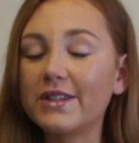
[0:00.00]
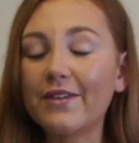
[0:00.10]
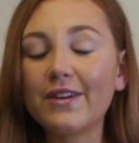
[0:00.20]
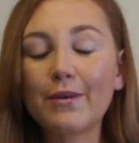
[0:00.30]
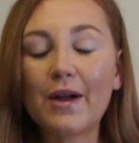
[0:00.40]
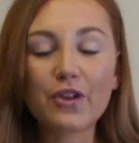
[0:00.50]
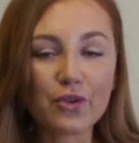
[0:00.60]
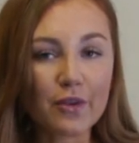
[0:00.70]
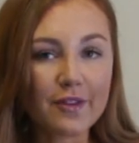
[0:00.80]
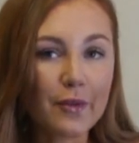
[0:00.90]
definitely wear the
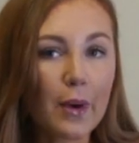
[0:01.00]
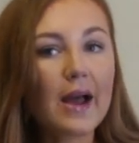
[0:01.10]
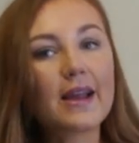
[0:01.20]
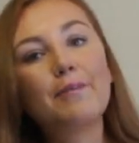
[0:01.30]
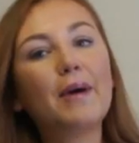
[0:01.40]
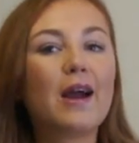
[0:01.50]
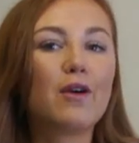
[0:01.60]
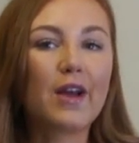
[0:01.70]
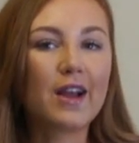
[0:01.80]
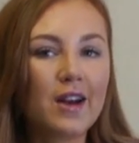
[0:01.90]
shorts for work and pair it
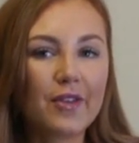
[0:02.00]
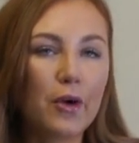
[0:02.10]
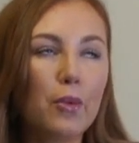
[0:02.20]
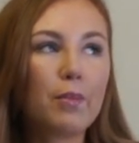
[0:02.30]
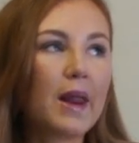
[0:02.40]
with like another